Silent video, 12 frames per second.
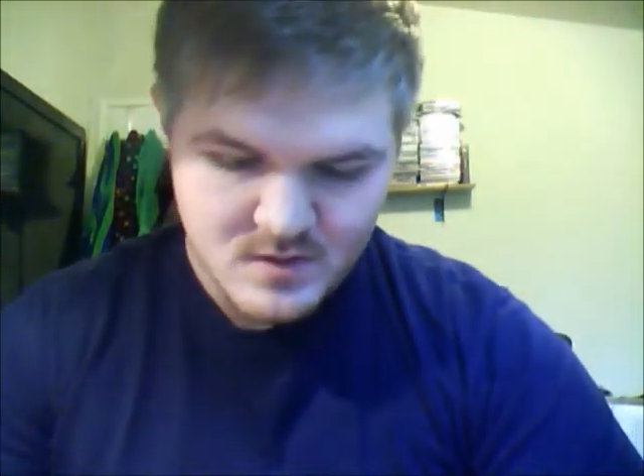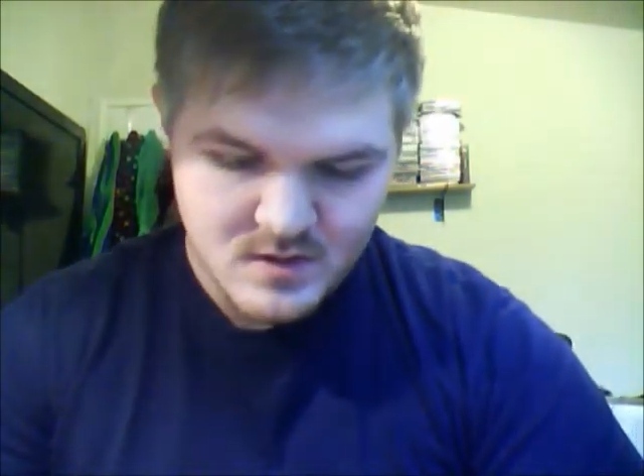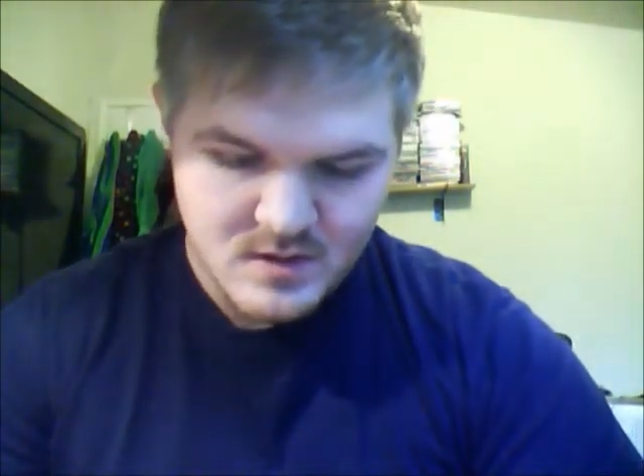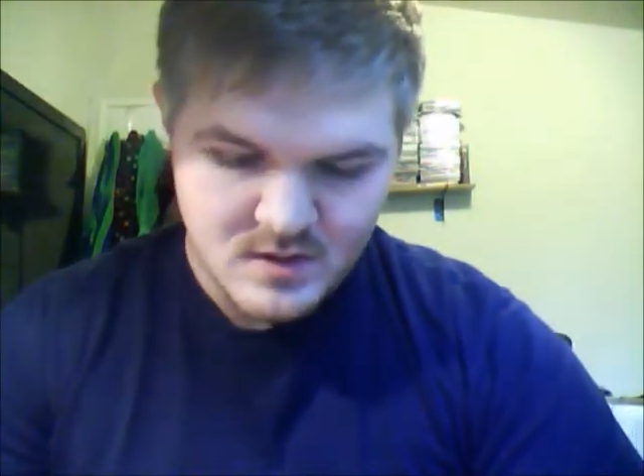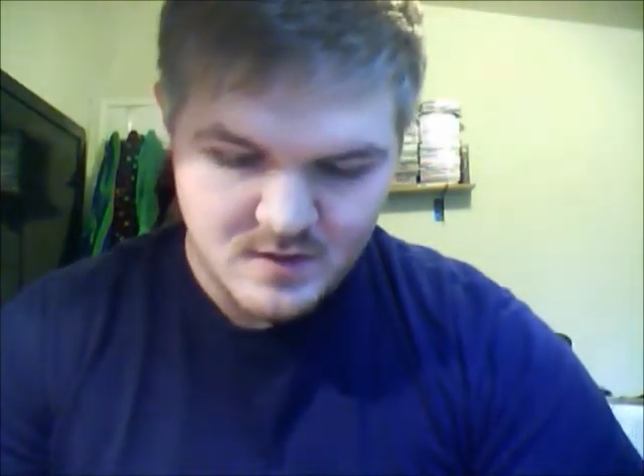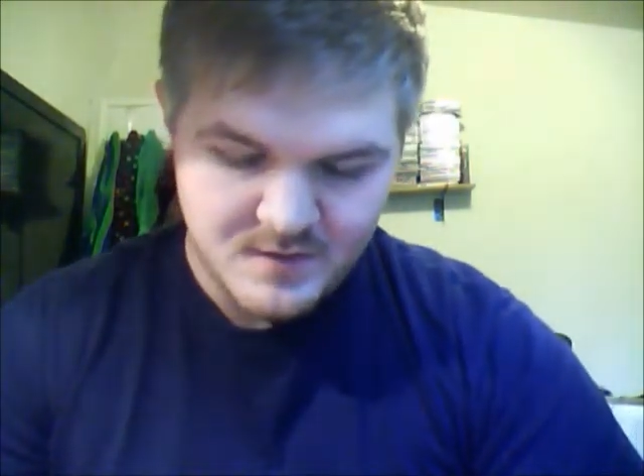
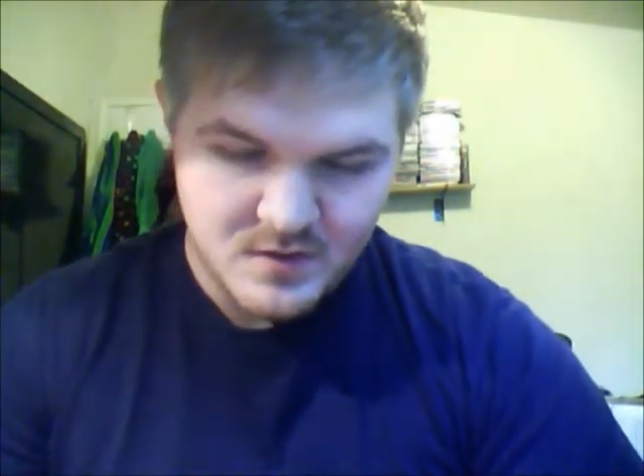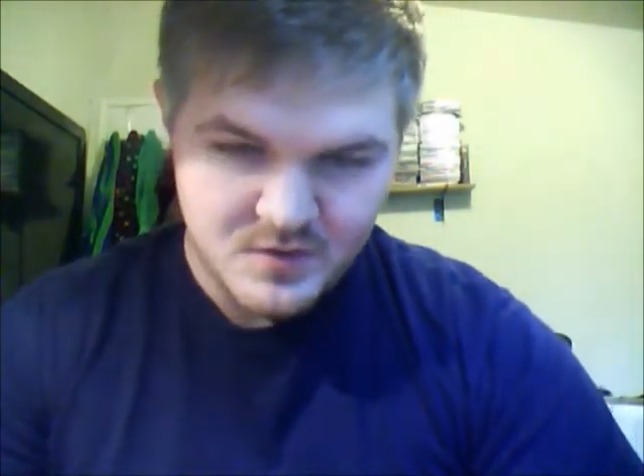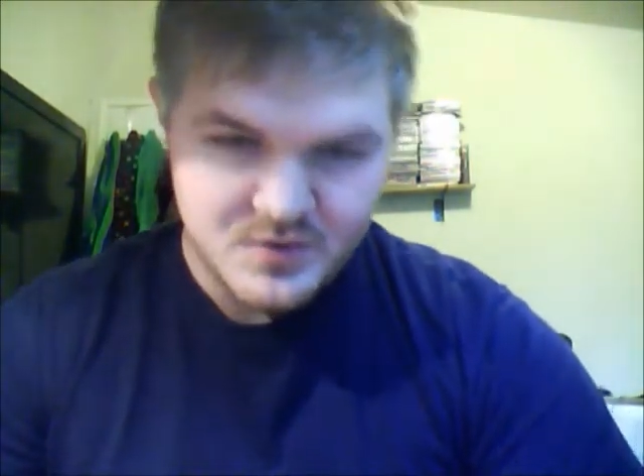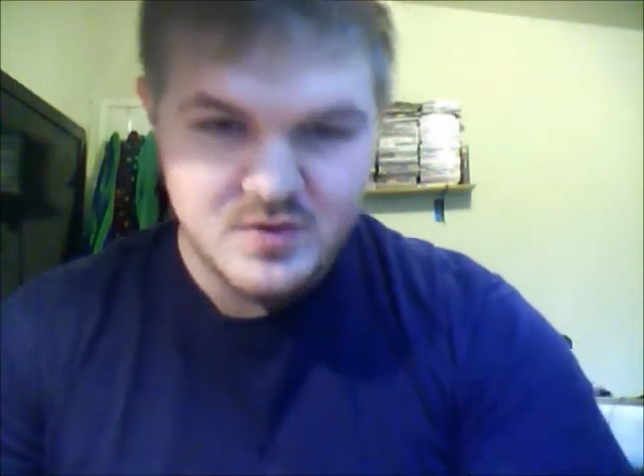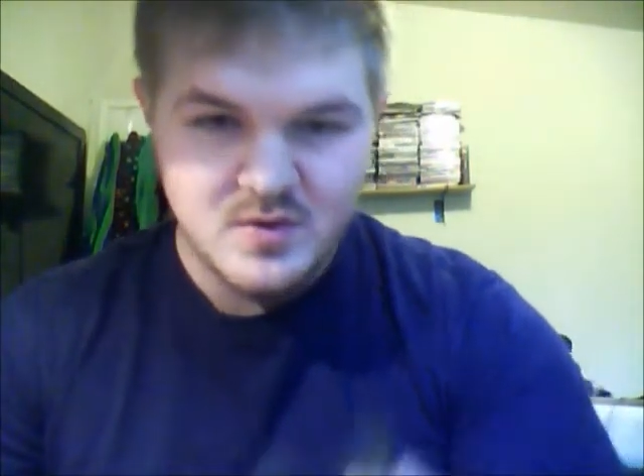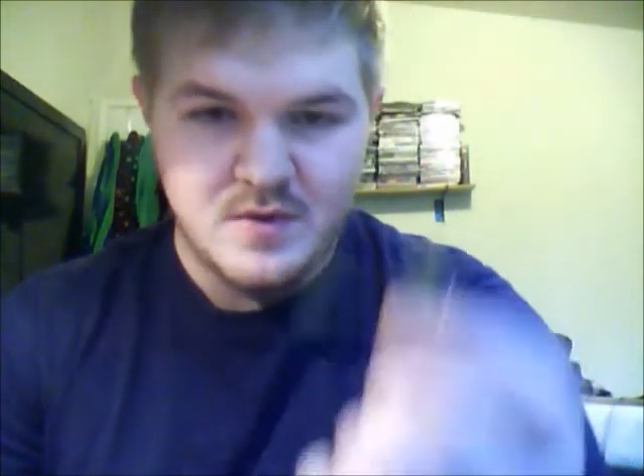if you
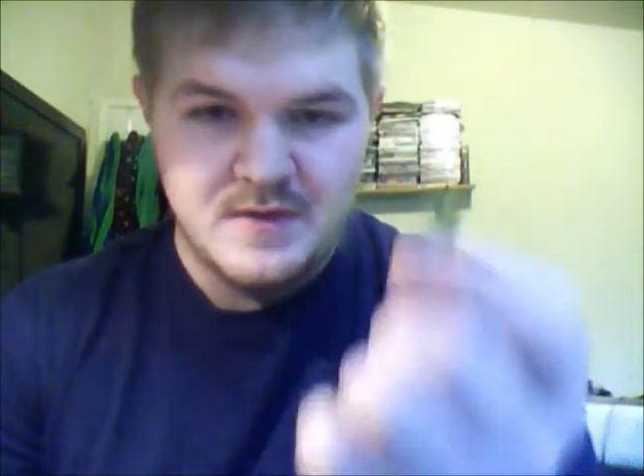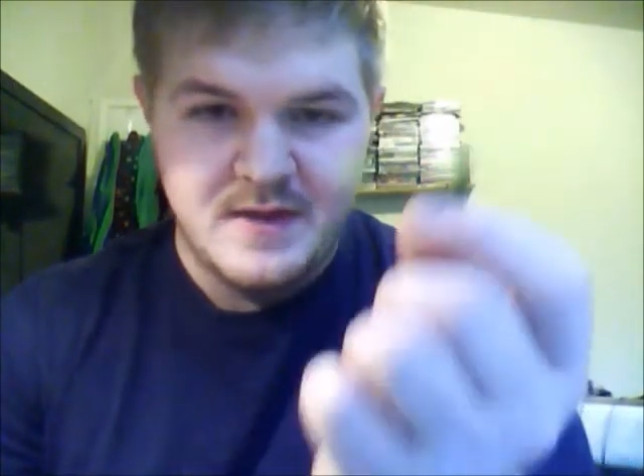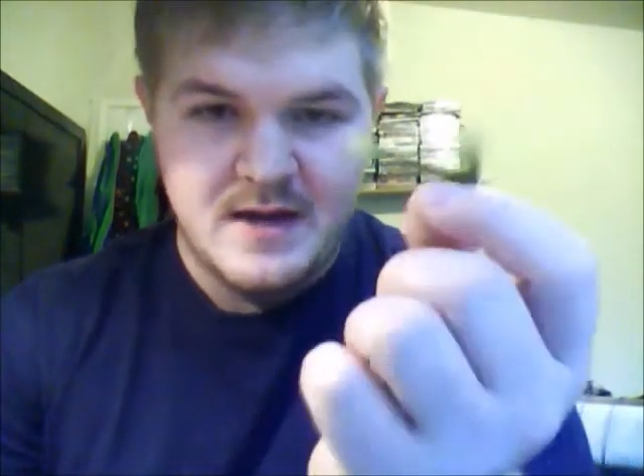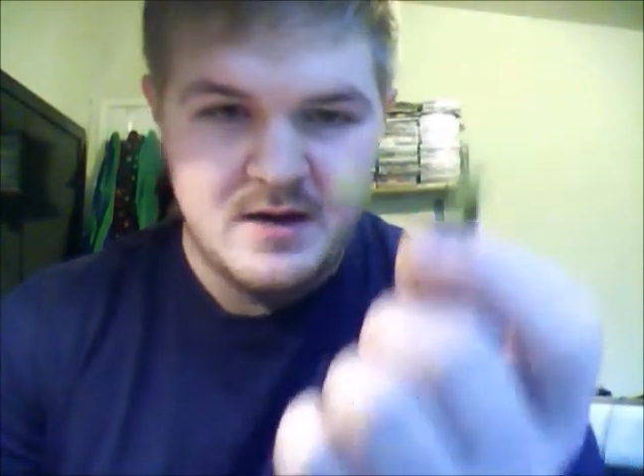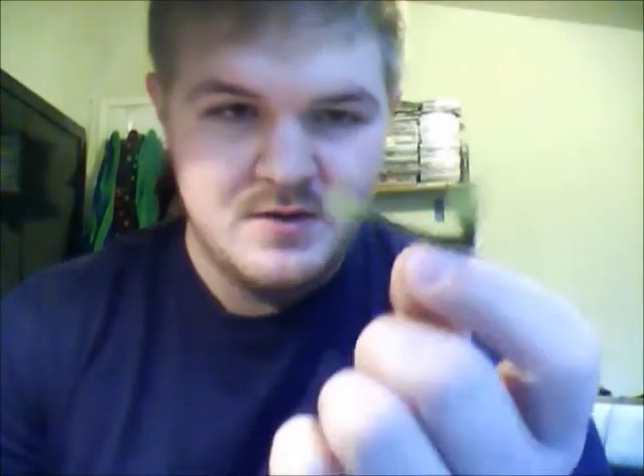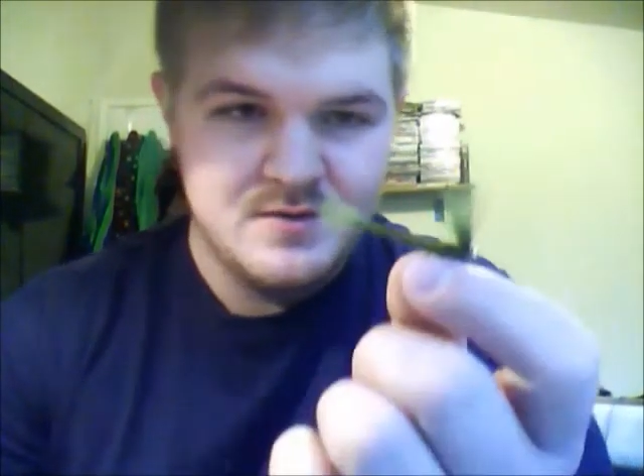do it
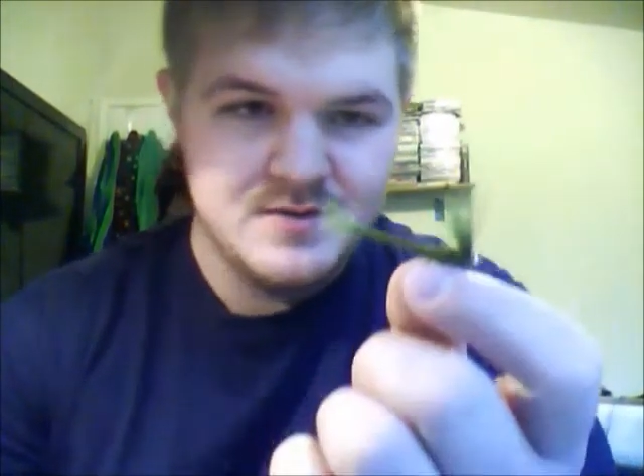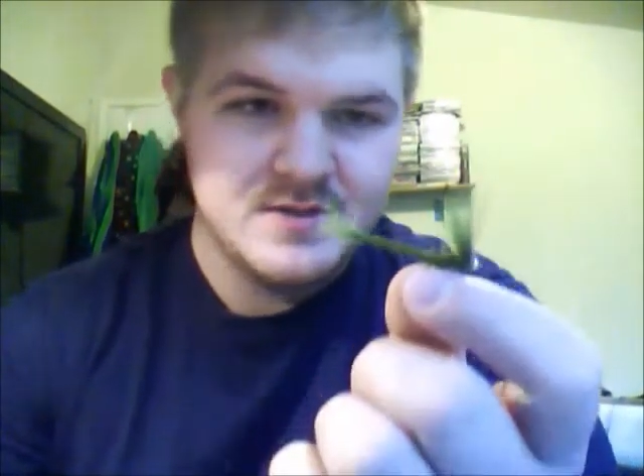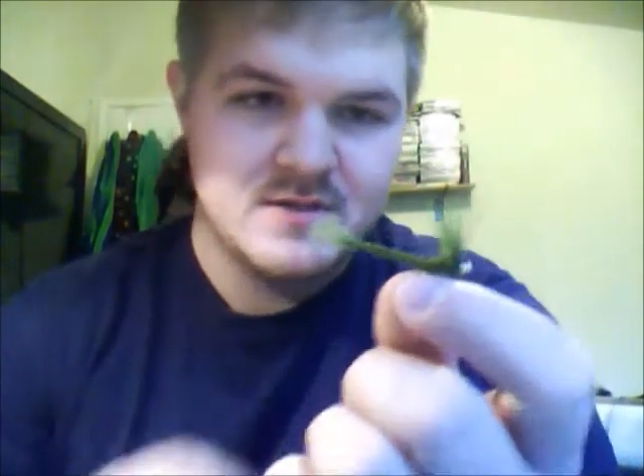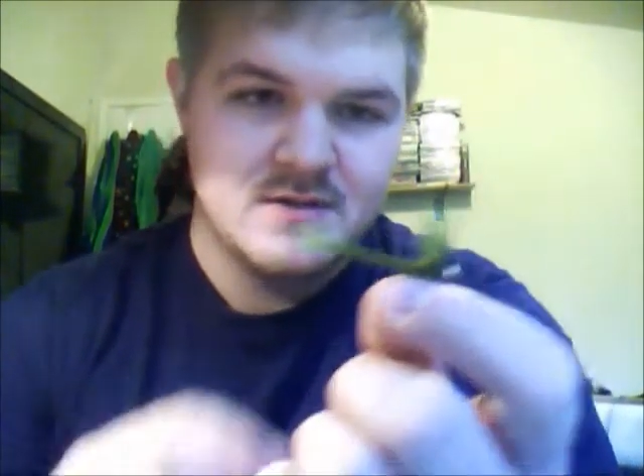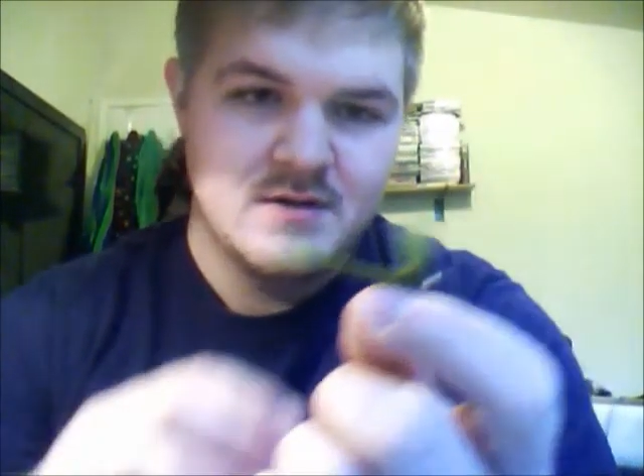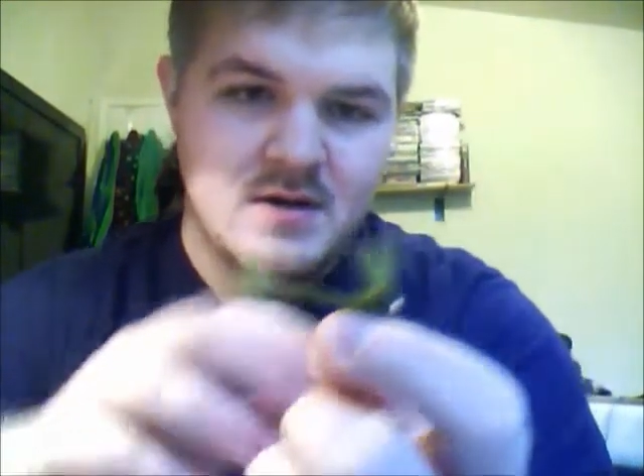without
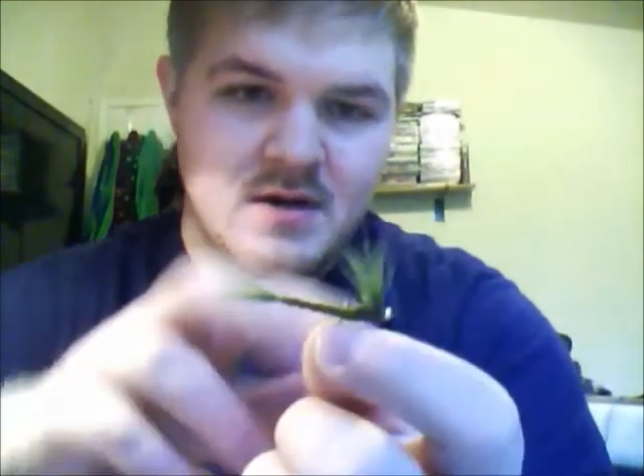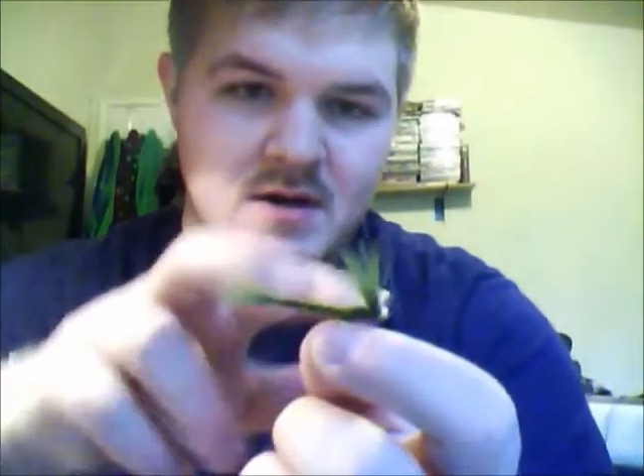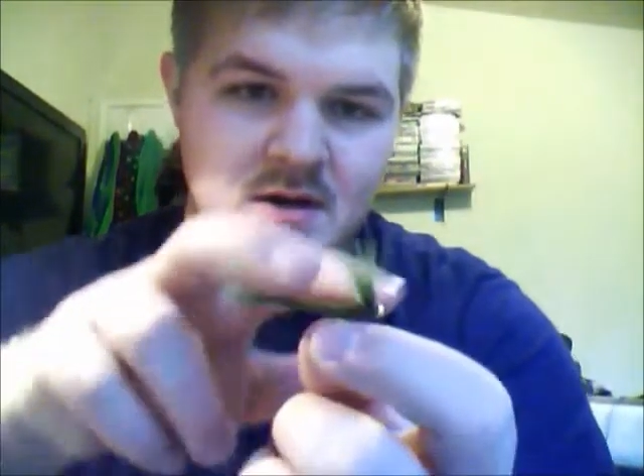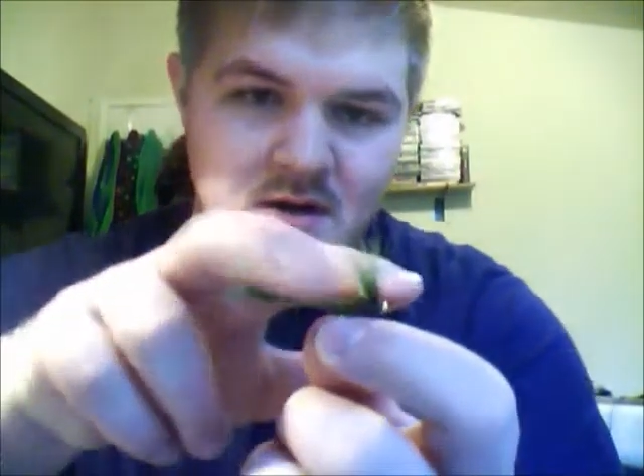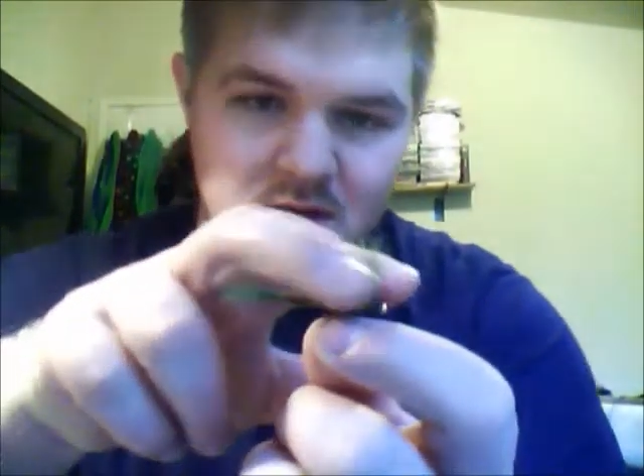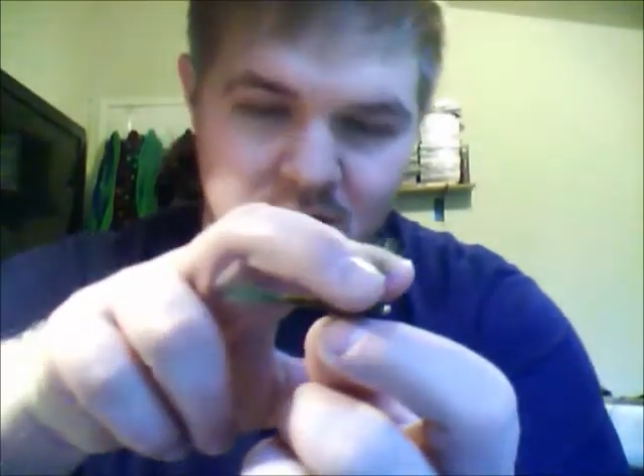
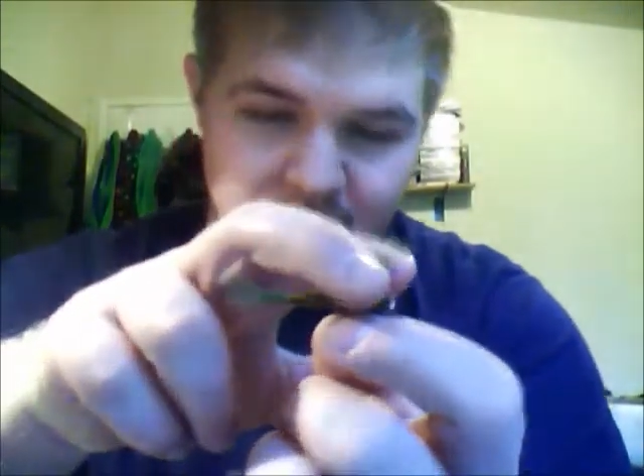the